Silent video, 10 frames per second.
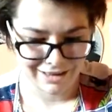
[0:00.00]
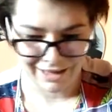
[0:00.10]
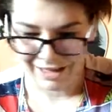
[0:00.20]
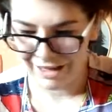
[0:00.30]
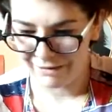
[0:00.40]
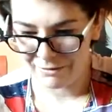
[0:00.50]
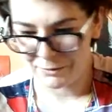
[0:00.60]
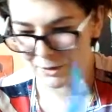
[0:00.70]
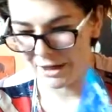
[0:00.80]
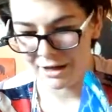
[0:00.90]
Like, he
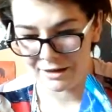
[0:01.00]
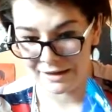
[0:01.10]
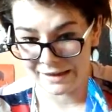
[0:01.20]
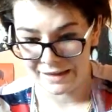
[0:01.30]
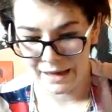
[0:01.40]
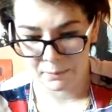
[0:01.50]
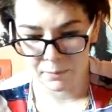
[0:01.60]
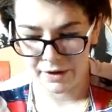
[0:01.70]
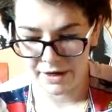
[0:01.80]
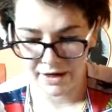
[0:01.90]
was working until that
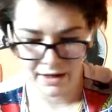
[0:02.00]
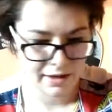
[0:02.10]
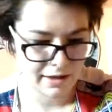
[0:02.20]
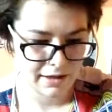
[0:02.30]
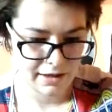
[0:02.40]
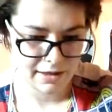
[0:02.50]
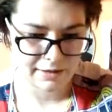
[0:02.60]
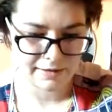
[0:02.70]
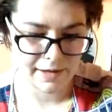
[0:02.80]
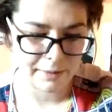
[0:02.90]
point
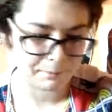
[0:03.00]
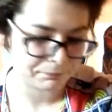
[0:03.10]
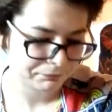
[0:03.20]
in time.